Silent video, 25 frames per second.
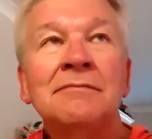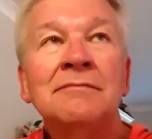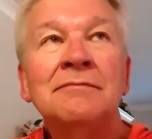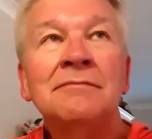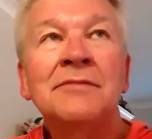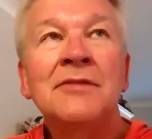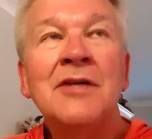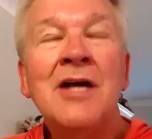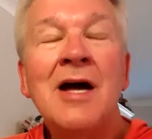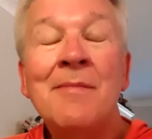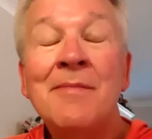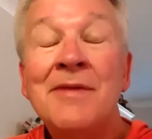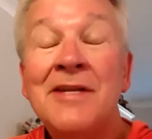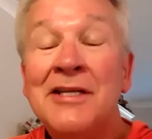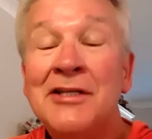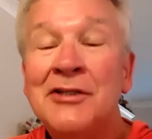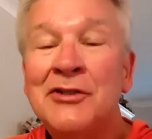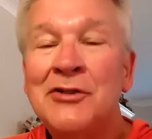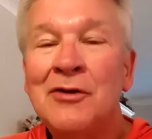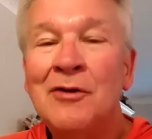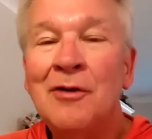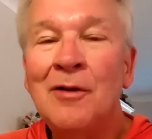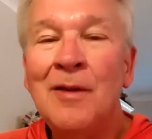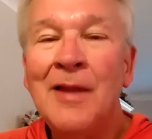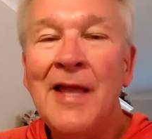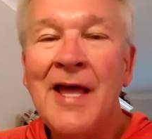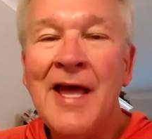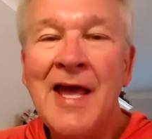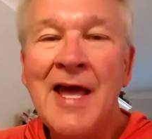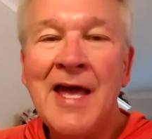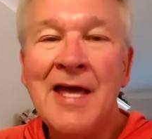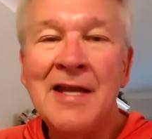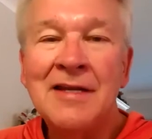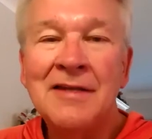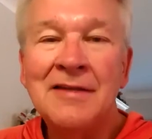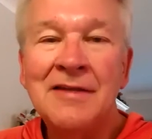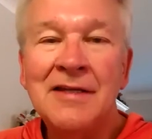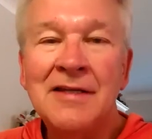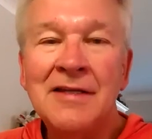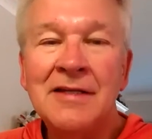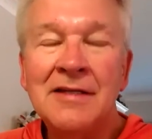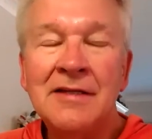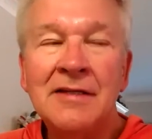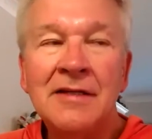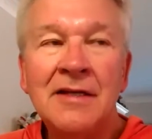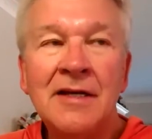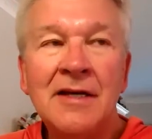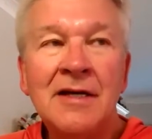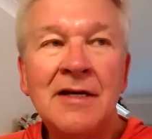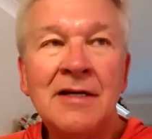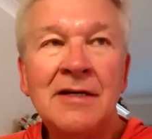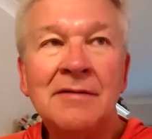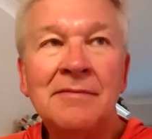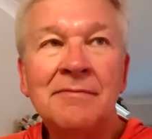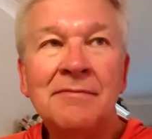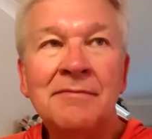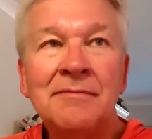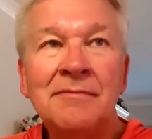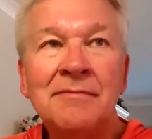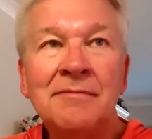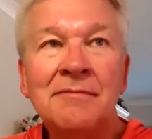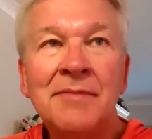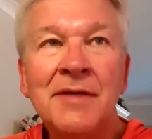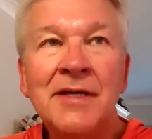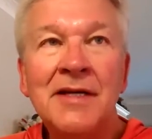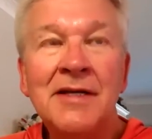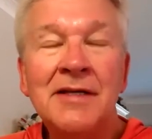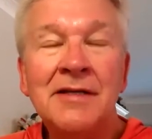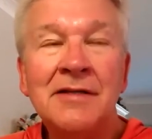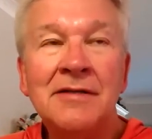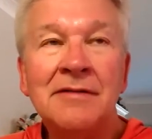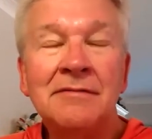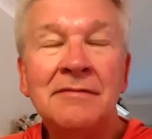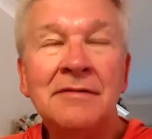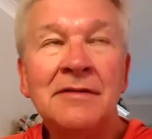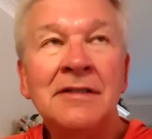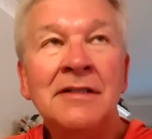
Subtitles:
coming into a land and then being